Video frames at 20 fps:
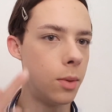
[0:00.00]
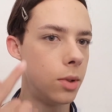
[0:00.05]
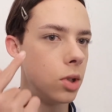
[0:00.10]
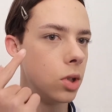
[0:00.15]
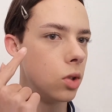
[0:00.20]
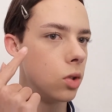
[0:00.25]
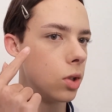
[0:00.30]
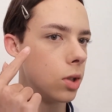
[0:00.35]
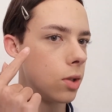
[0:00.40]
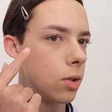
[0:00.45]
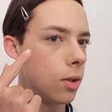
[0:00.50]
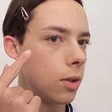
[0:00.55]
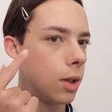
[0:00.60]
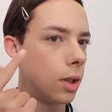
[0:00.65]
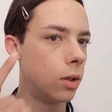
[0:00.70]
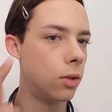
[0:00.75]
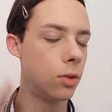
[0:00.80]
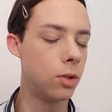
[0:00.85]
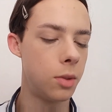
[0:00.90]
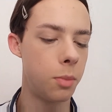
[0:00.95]
which is just on the
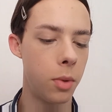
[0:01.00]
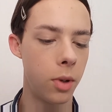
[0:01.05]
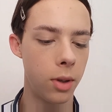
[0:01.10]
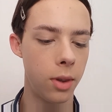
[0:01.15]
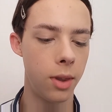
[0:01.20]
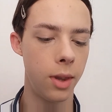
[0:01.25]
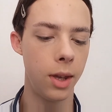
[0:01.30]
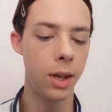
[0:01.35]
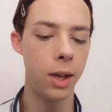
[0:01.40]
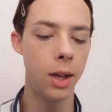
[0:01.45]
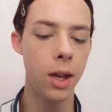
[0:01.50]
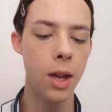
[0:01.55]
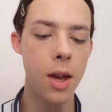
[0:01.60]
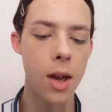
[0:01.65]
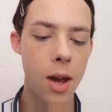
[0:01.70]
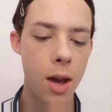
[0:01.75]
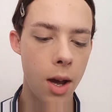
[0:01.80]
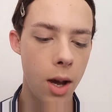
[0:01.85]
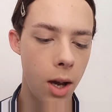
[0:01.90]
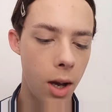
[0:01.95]
low spot there,
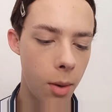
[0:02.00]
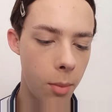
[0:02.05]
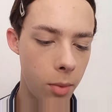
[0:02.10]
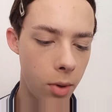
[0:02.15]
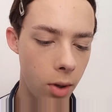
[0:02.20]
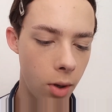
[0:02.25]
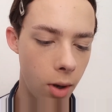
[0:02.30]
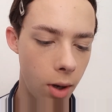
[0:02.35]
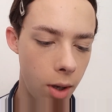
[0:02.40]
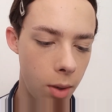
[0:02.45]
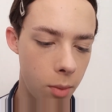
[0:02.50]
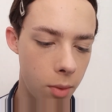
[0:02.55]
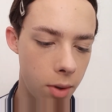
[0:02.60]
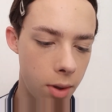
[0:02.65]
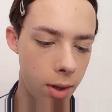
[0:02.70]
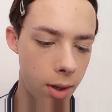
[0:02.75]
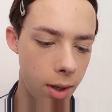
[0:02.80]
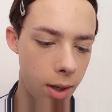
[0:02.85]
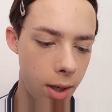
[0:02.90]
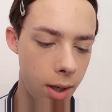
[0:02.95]
I'm going to go in with
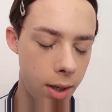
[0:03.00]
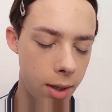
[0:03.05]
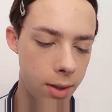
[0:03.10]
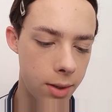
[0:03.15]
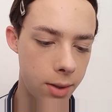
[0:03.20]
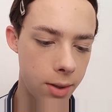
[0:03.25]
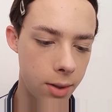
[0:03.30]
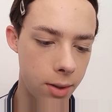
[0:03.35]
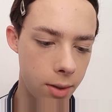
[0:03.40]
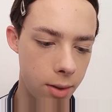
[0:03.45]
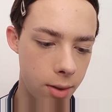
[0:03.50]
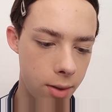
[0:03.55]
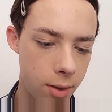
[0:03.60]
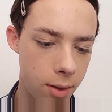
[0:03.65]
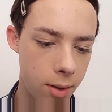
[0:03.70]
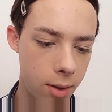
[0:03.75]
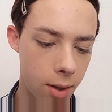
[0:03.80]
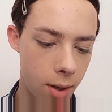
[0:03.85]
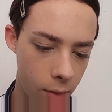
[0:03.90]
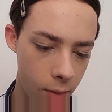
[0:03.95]
the
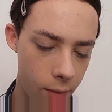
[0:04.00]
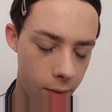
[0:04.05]
Essence